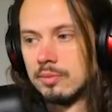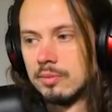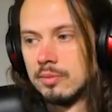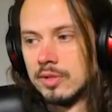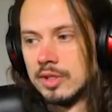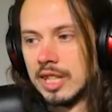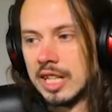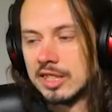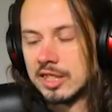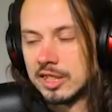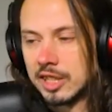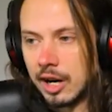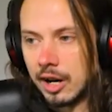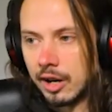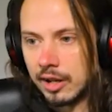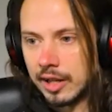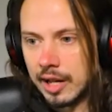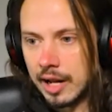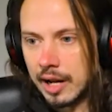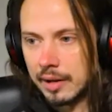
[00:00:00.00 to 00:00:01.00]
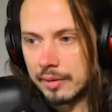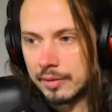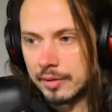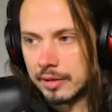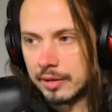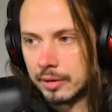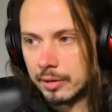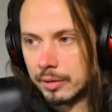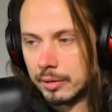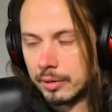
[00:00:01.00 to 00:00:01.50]
necessarily have
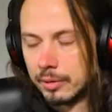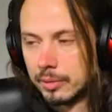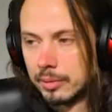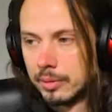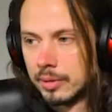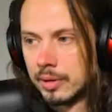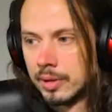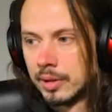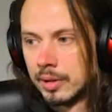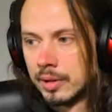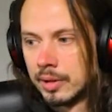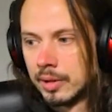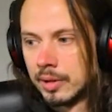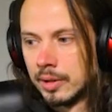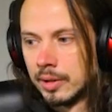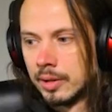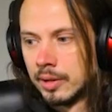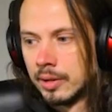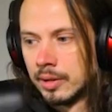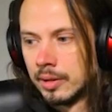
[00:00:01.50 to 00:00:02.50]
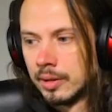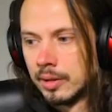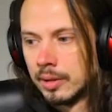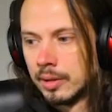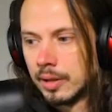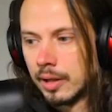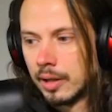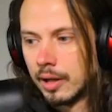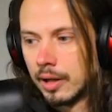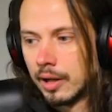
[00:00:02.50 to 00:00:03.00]
to
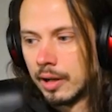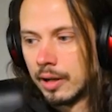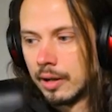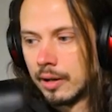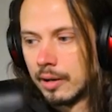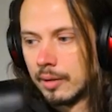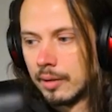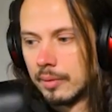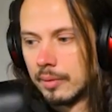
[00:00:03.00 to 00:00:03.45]
uh,